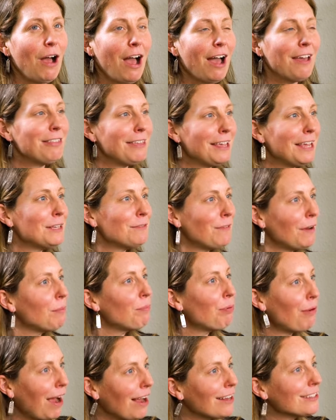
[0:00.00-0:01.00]
I think he's very
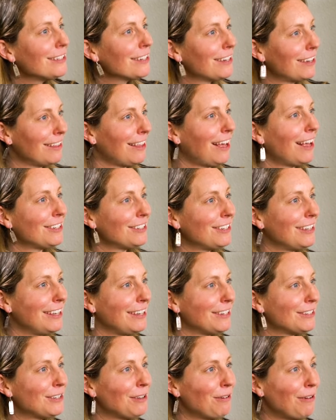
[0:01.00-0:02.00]
practical,
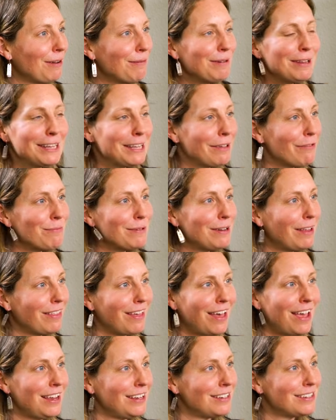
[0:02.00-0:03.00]
actually, so I'm going to give him
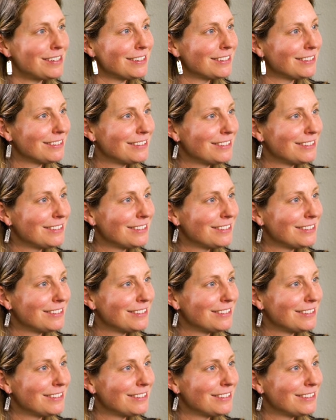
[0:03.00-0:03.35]
another 8.